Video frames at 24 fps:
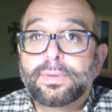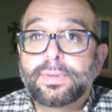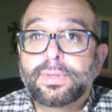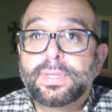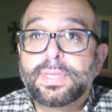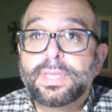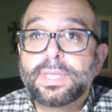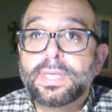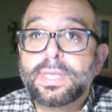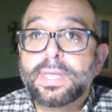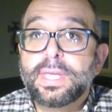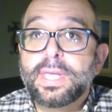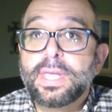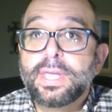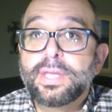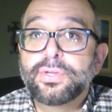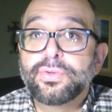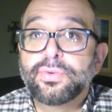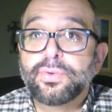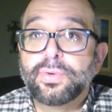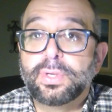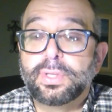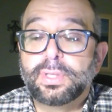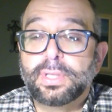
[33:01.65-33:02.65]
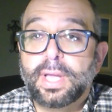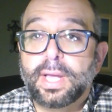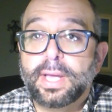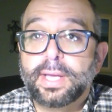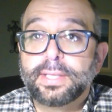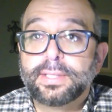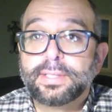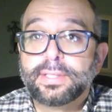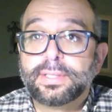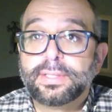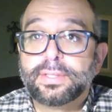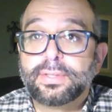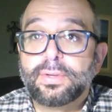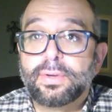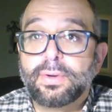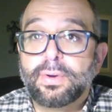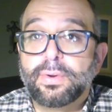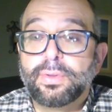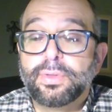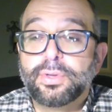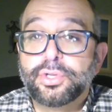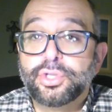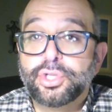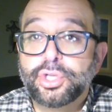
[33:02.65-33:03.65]
the Israelites, or
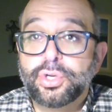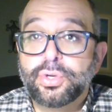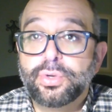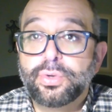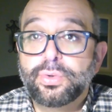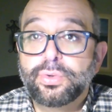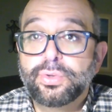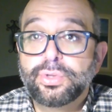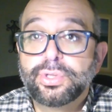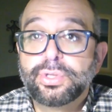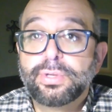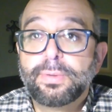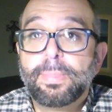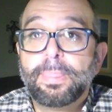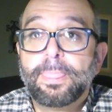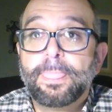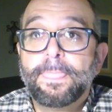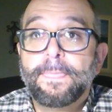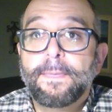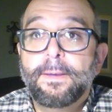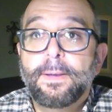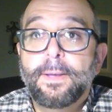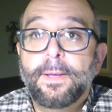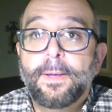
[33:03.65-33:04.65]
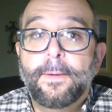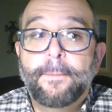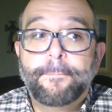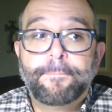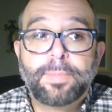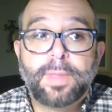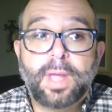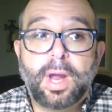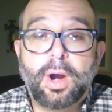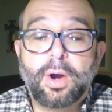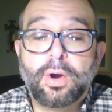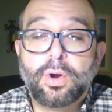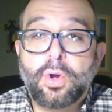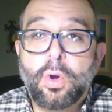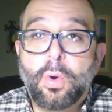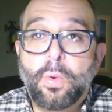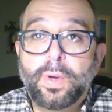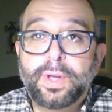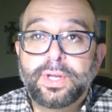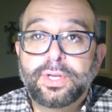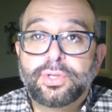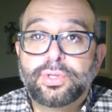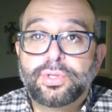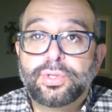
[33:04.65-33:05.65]
the Jews, are
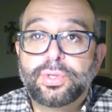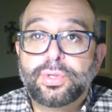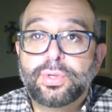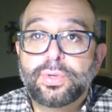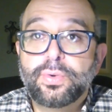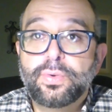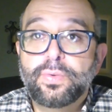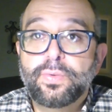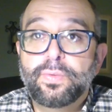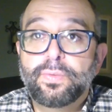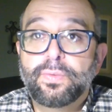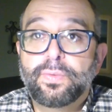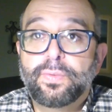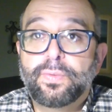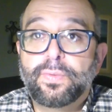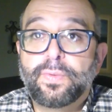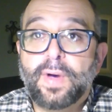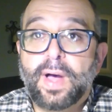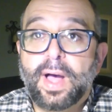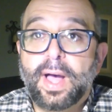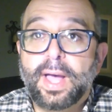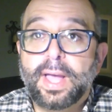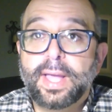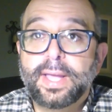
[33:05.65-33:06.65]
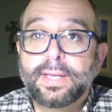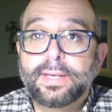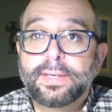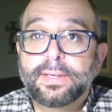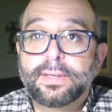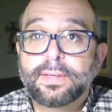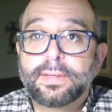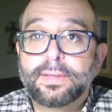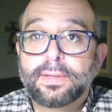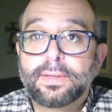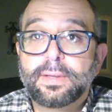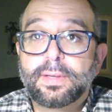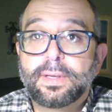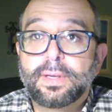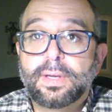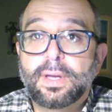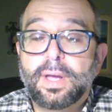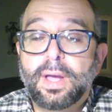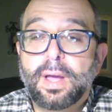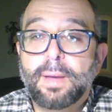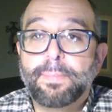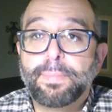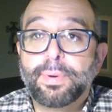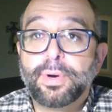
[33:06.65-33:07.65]
going to find
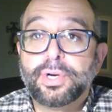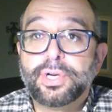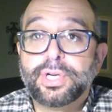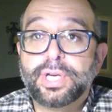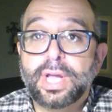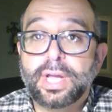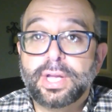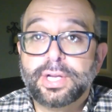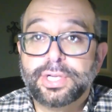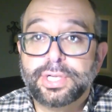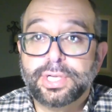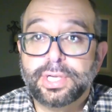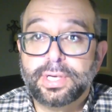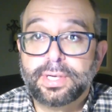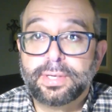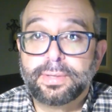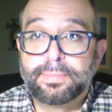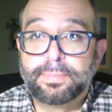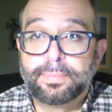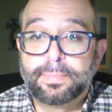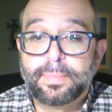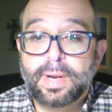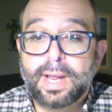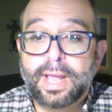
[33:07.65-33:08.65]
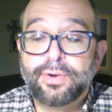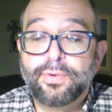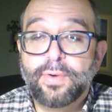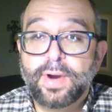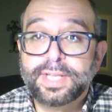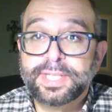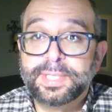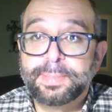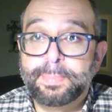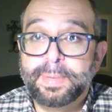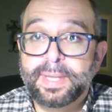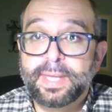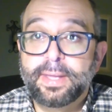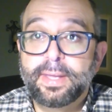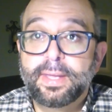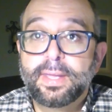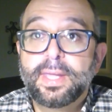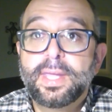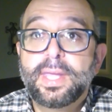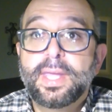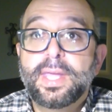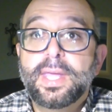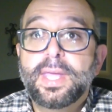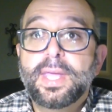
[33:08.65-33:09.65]
protection and respite
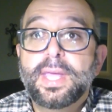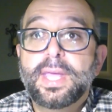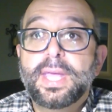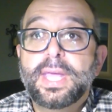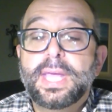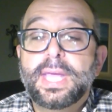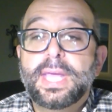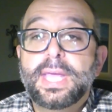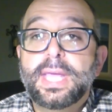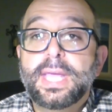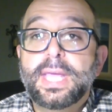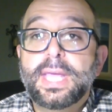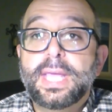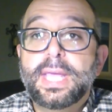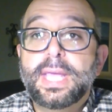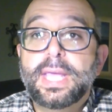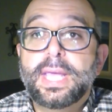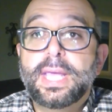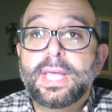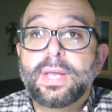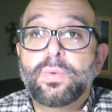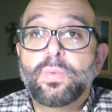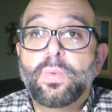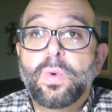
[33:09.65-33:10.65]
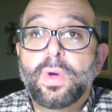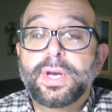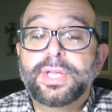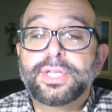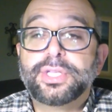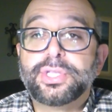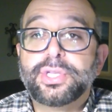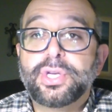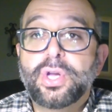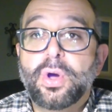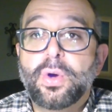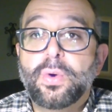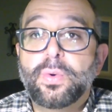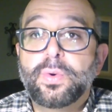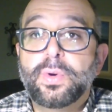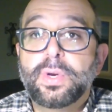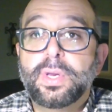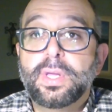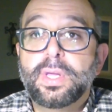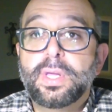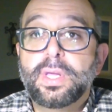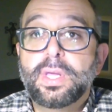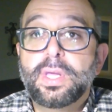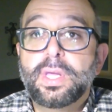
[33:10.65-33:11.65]
in what is known
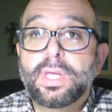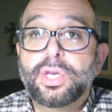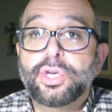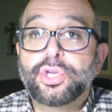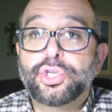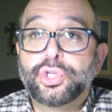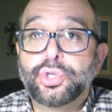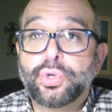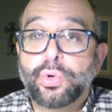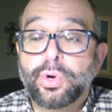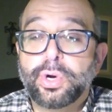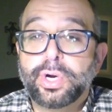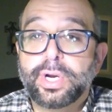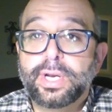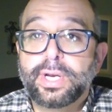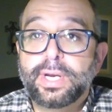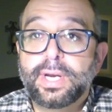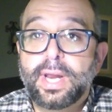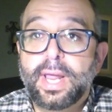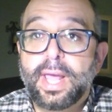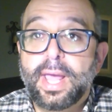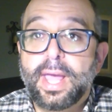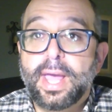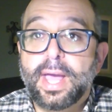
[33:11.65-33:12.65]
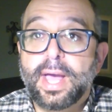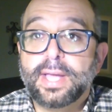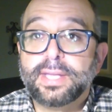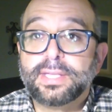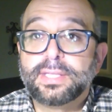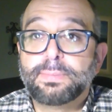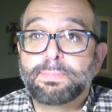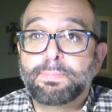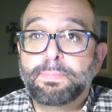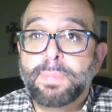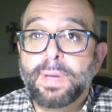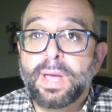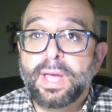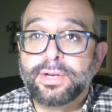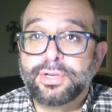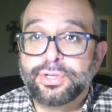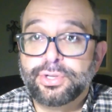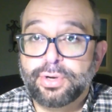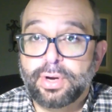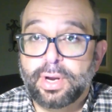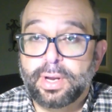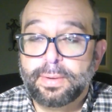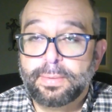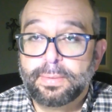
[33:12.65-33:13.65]
in Jordan as
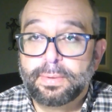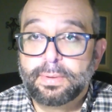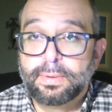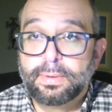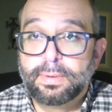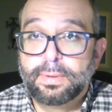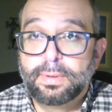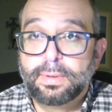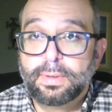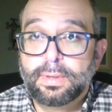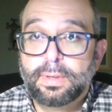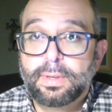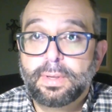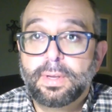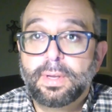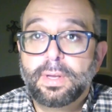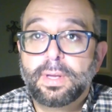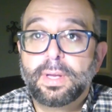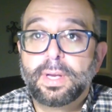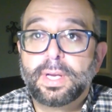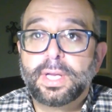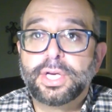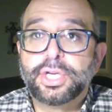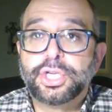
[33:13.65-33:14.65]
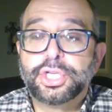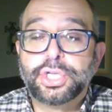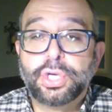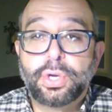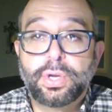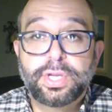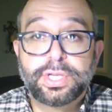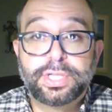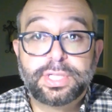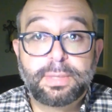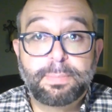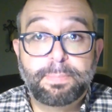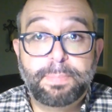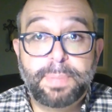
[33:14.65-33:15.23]
Petra. I'm going to show you some